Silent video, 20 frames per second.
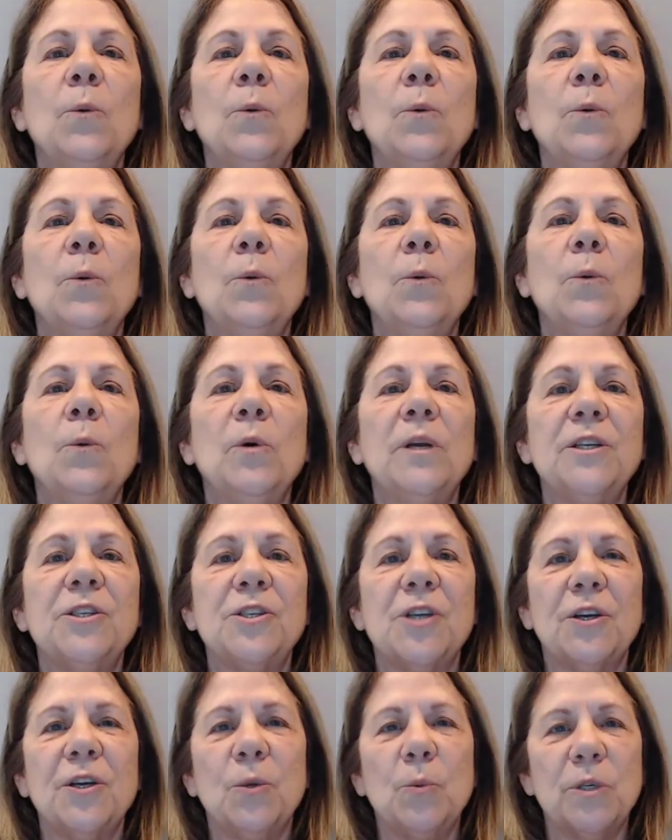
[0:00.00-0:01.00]
Now I want to
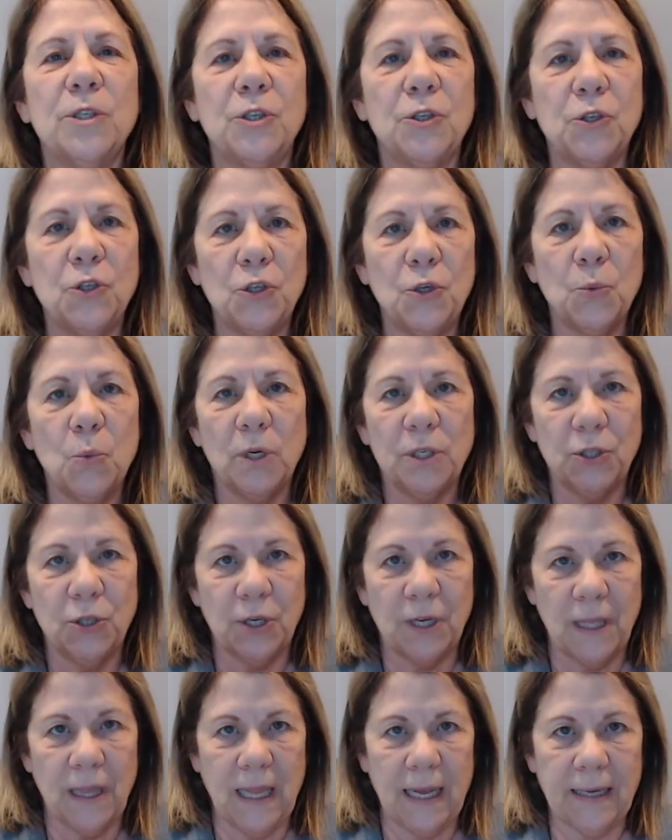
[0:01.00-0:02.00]
show you what you do once you
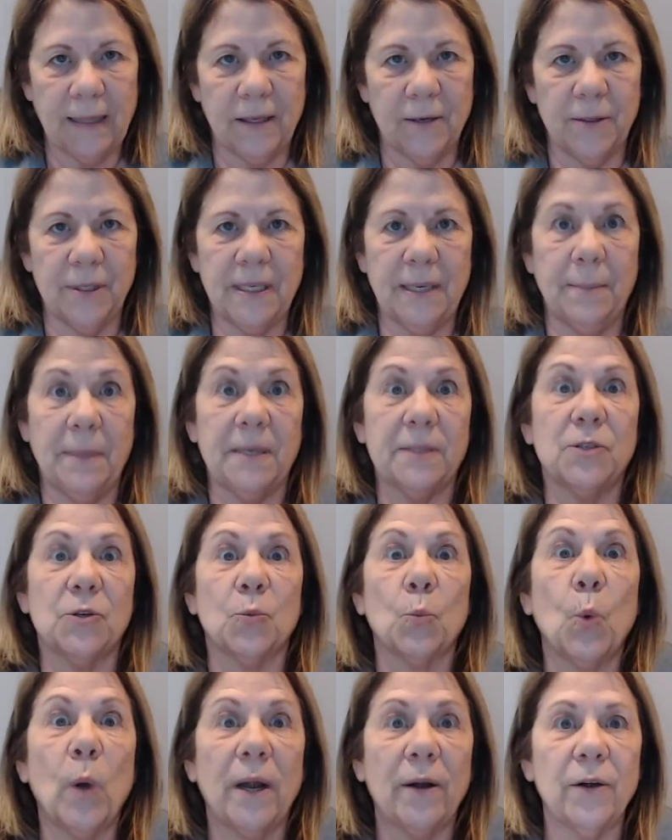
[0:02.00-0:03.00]
collect those emails or
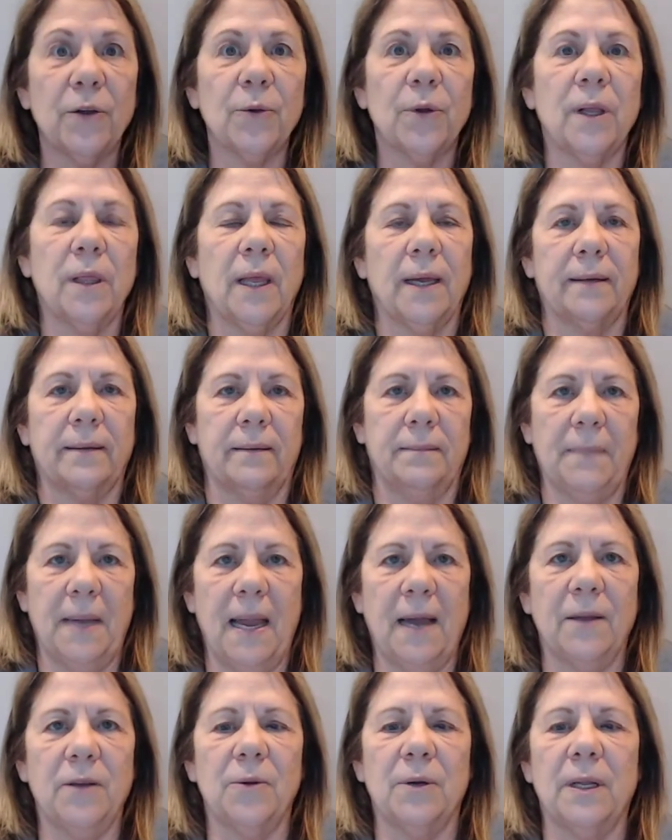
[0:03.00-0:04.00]
where you collect them,
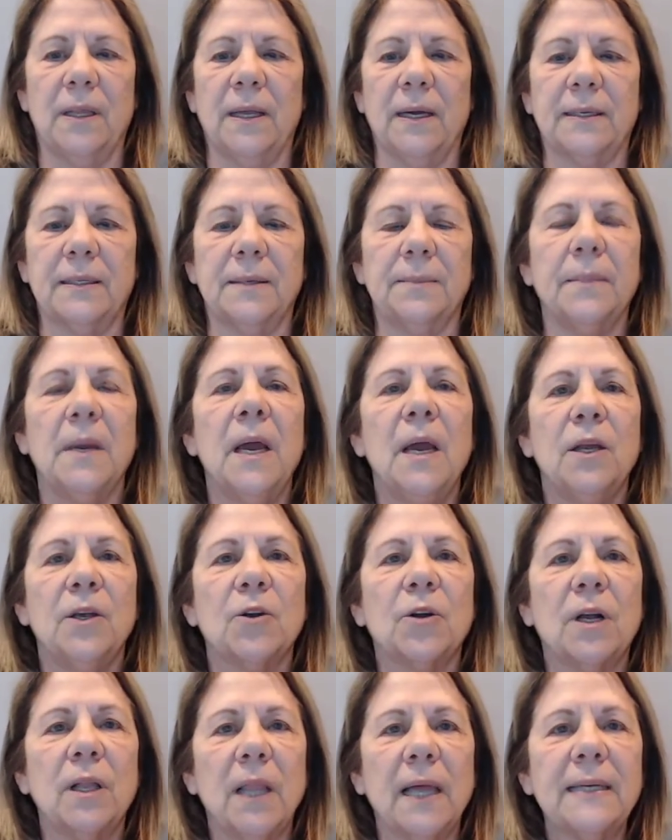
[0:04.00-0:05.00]
how you collect them.
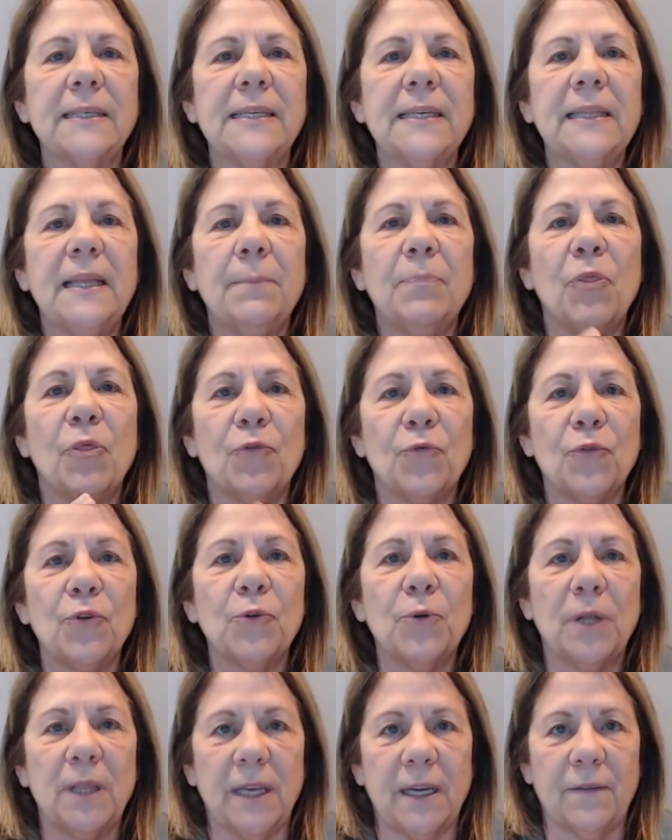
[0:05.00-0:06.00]
You're collecting them
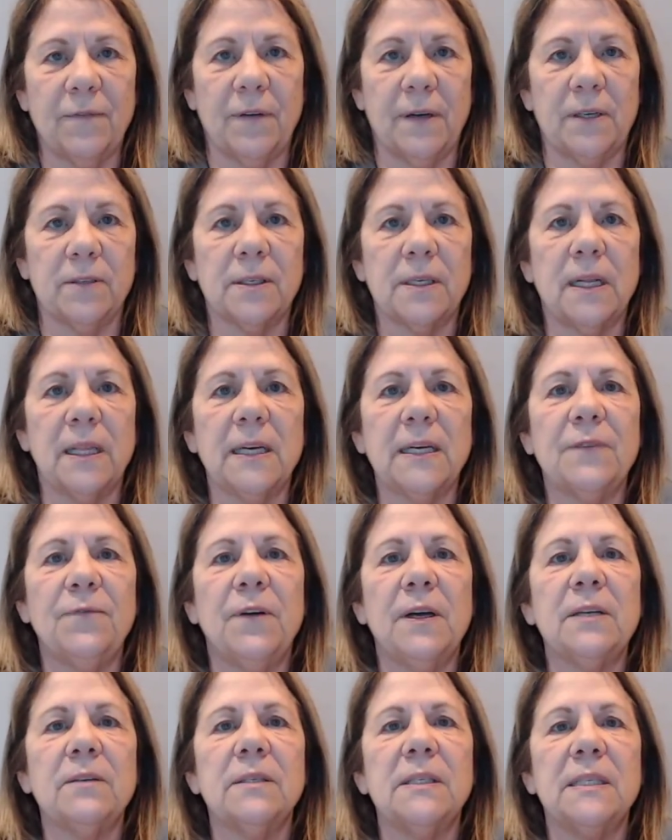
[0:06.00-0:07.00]
through ClickFunnels.
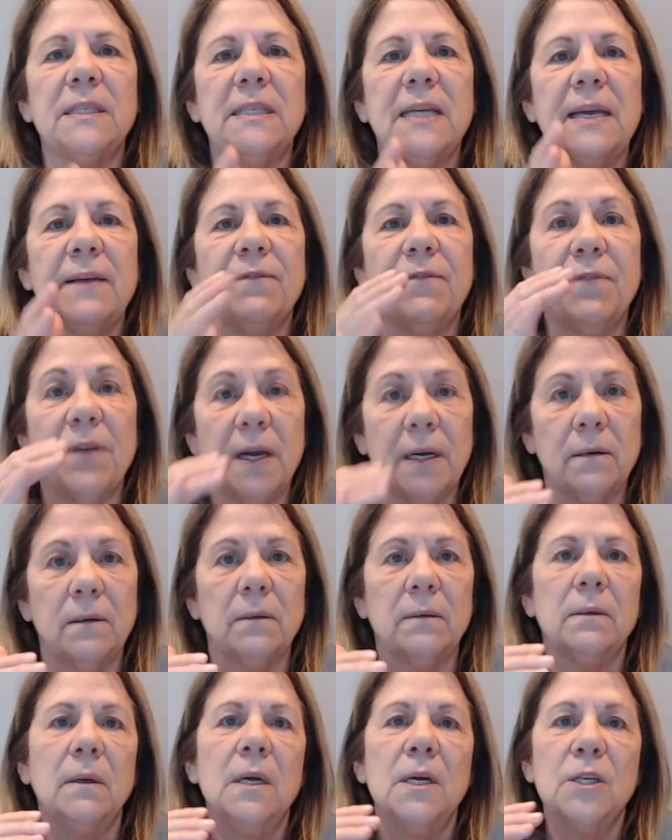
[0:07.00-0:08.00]
ClickFunnels is a
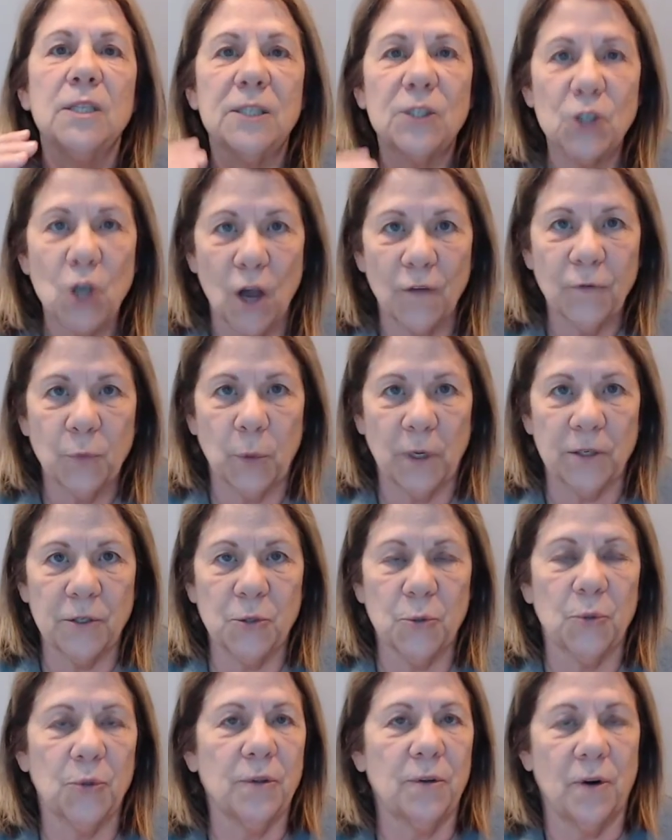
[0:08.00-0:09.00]
funnel software
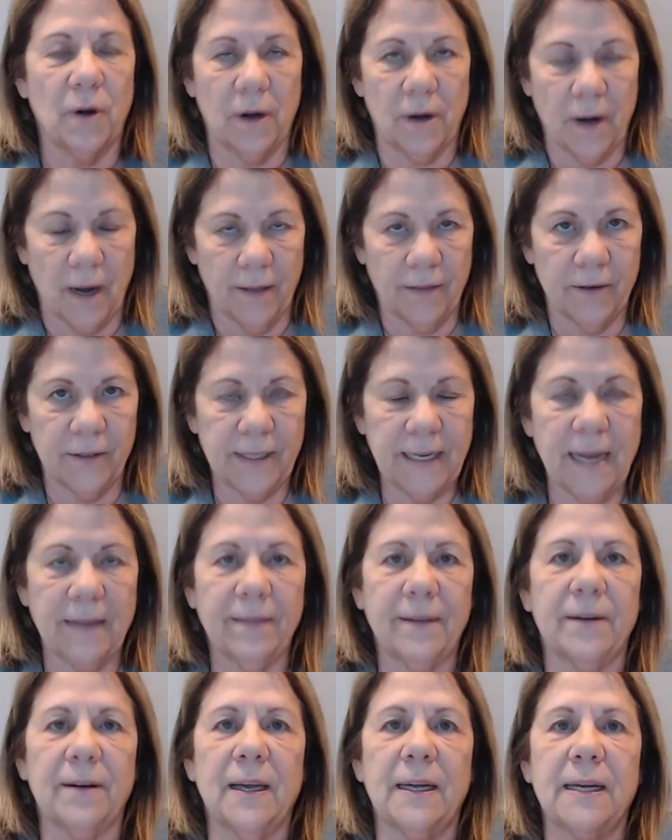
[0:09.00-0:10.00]
tool. There are others out
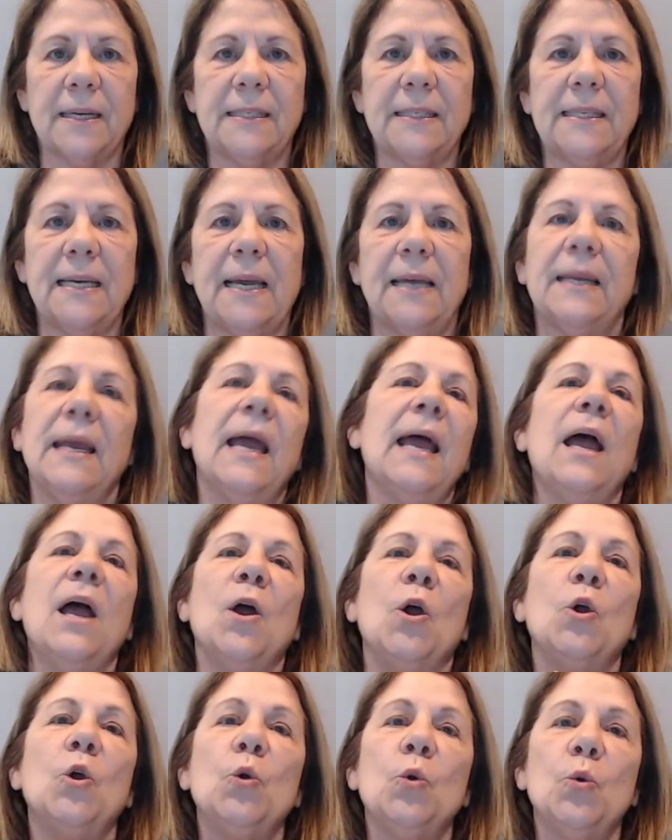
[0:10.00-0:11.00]
there, like I said,
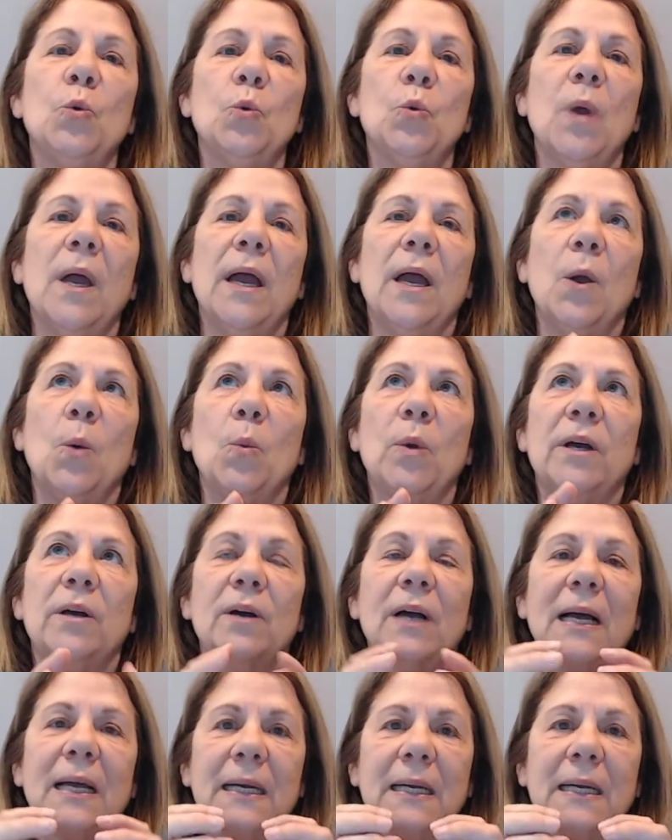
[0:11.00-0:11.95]
who will